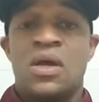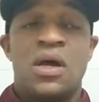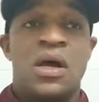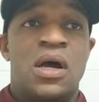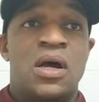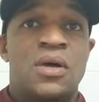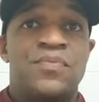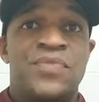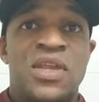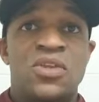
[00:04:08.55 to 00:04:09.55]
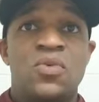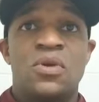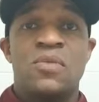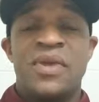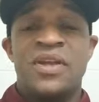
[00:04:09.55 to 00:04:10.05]
Um, and you
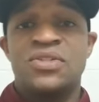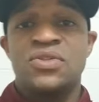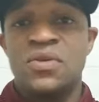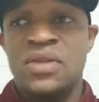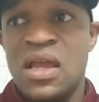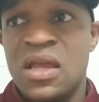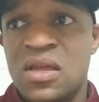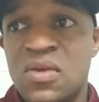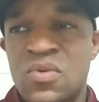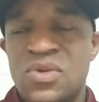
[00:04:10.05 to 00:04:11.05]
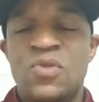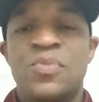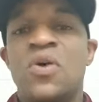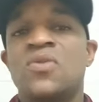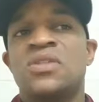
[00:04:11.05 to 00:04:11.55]
want to make sure that when you
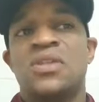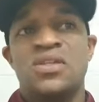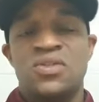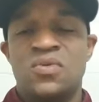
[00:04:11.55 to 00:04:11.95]
post things,